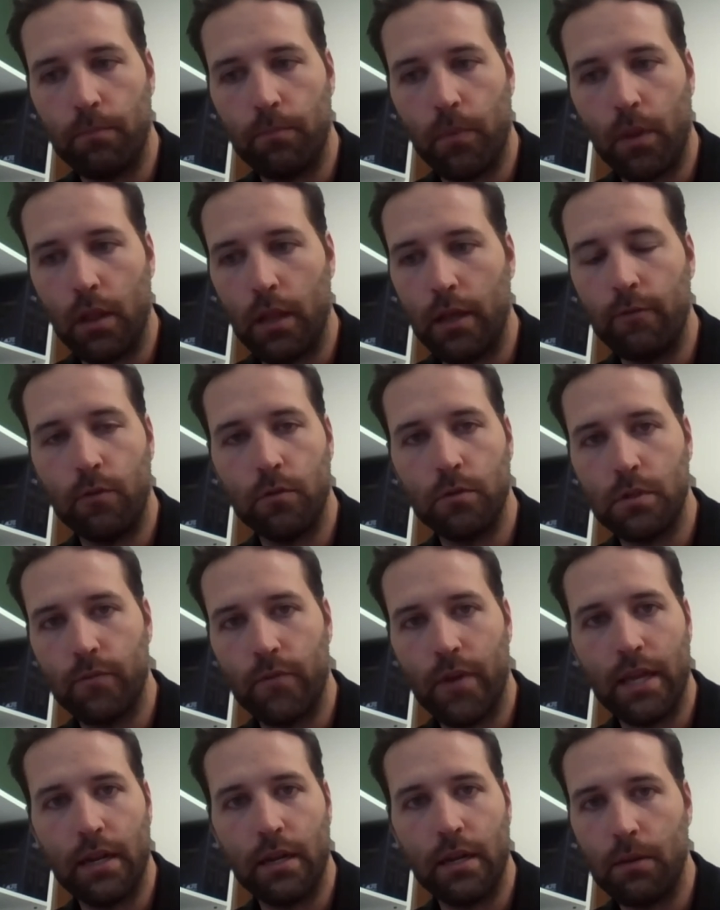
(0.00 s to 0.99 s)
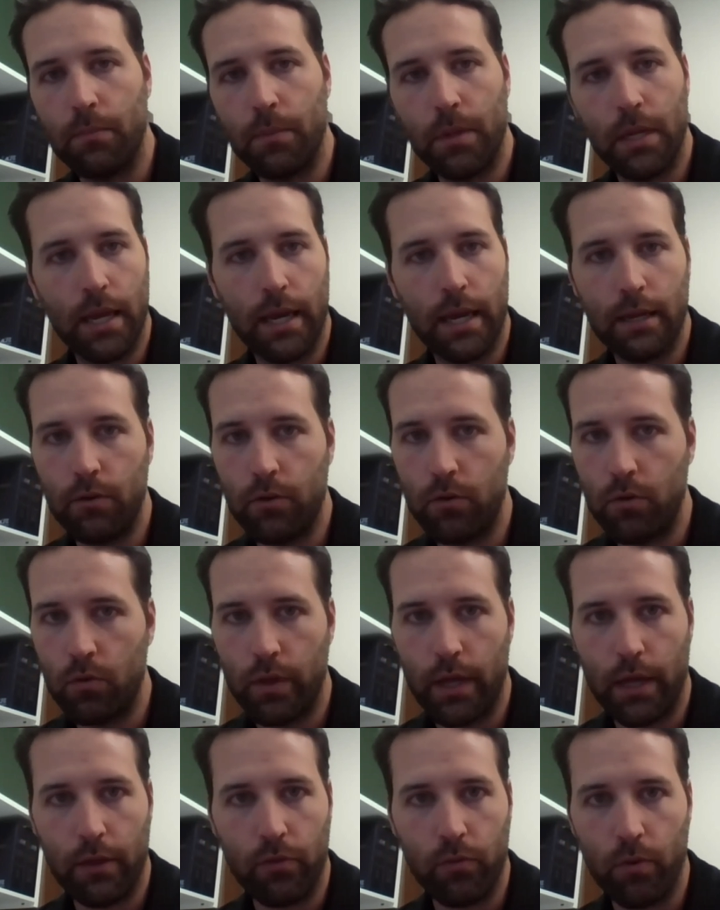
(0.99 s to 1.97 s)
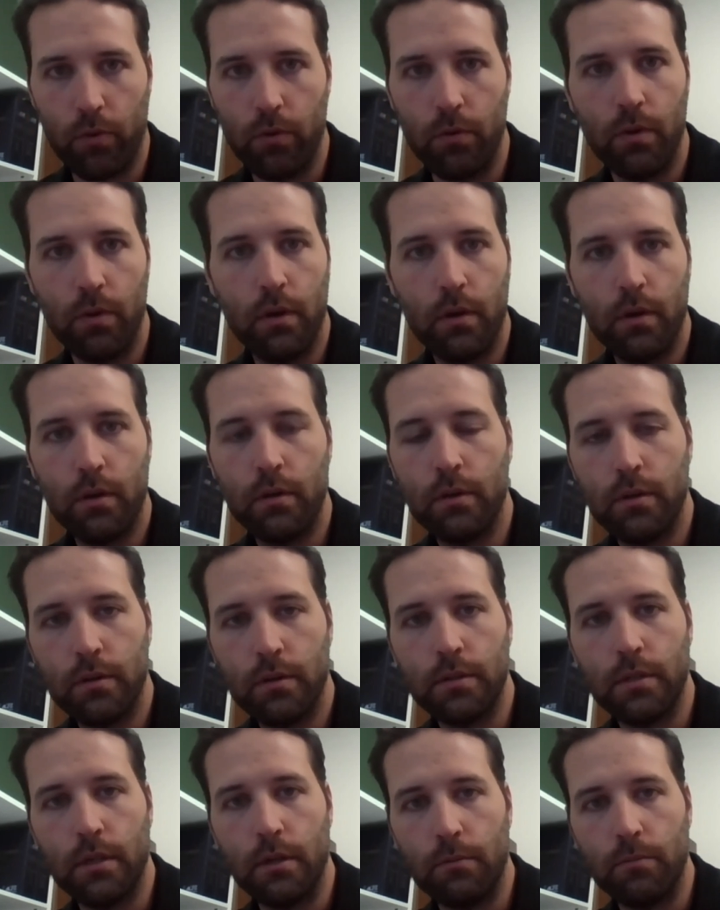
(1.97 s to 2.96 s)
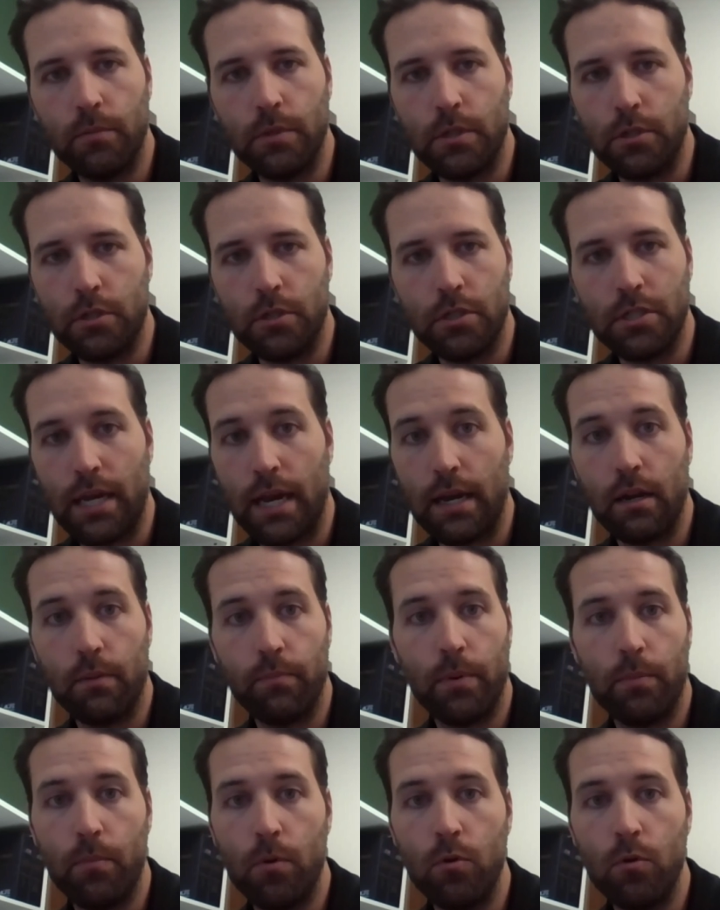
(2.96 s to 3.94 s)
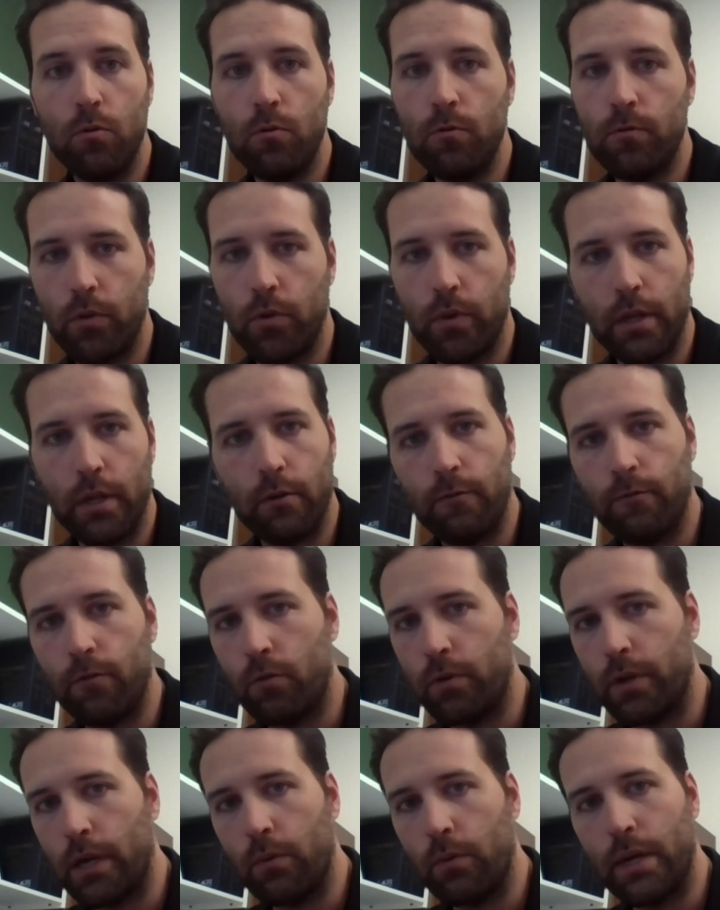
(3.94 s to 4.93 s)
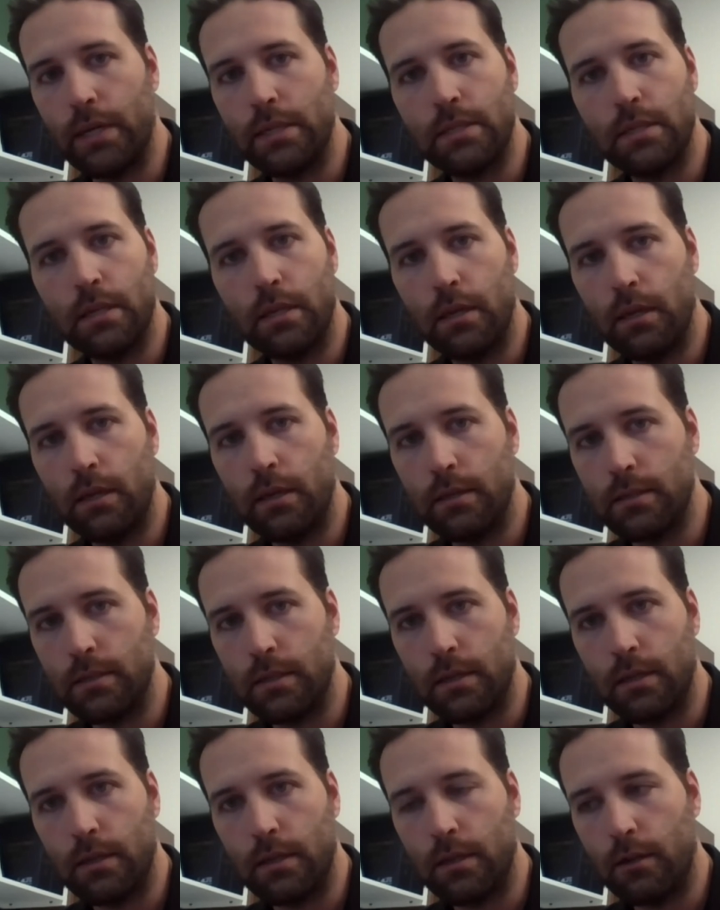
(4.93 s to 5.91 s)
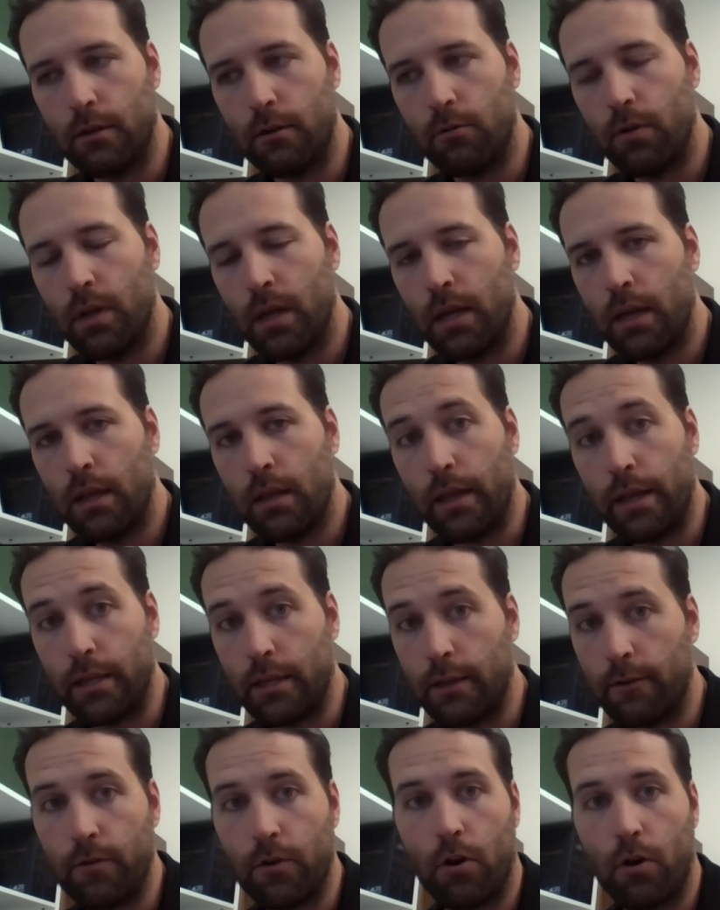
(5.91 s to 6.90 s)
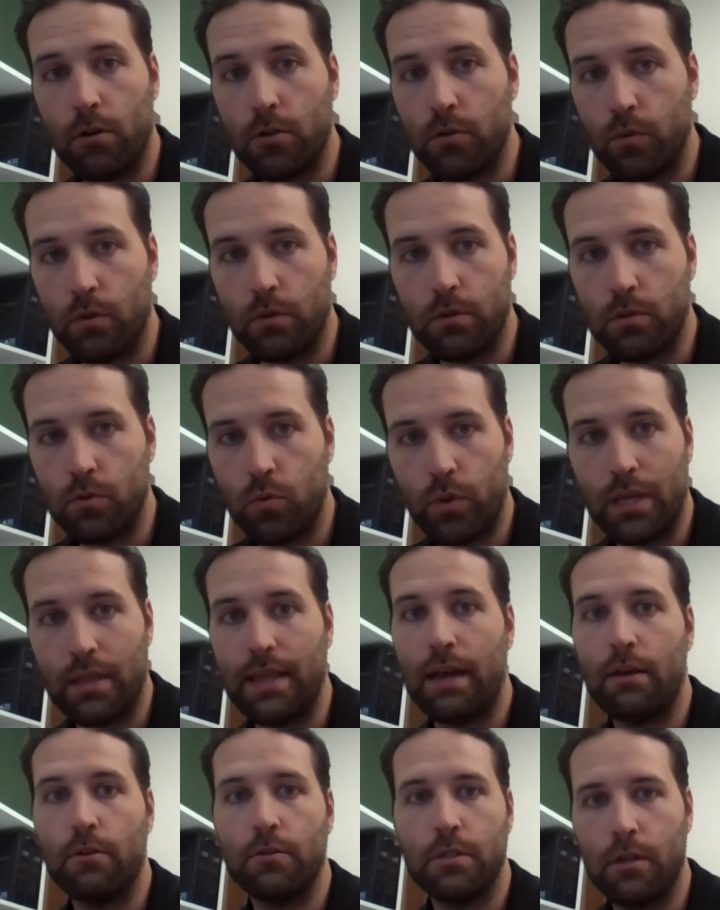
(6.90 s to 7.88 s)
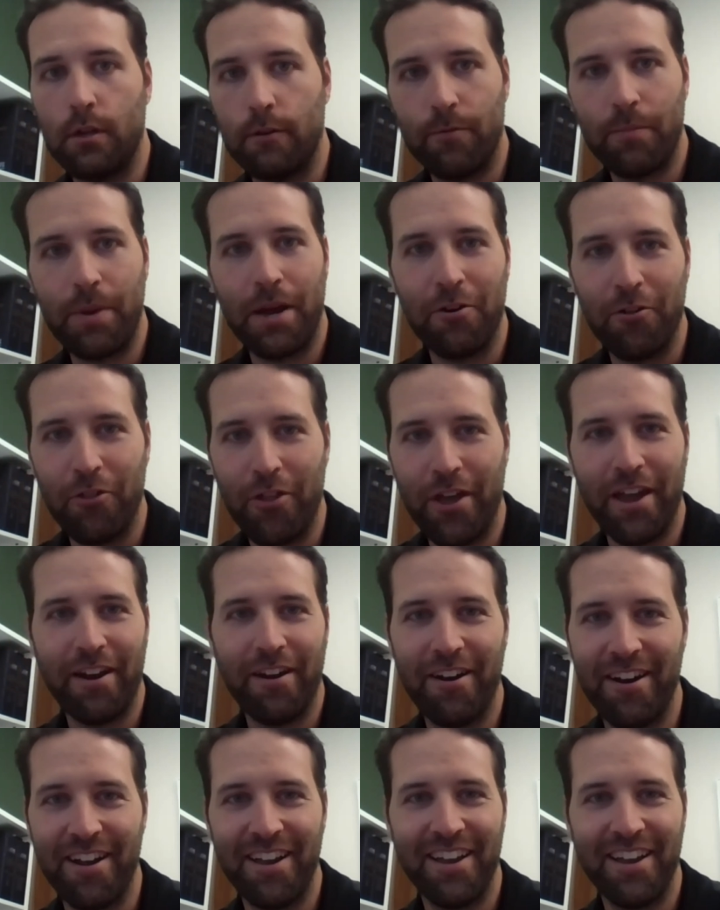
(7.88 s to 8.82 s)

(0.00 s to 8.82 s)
levels of anonymity I can do that through? So is it just sign up and move? Do they do full KYC? Is it, gift cards where there's 20,000 of them out there?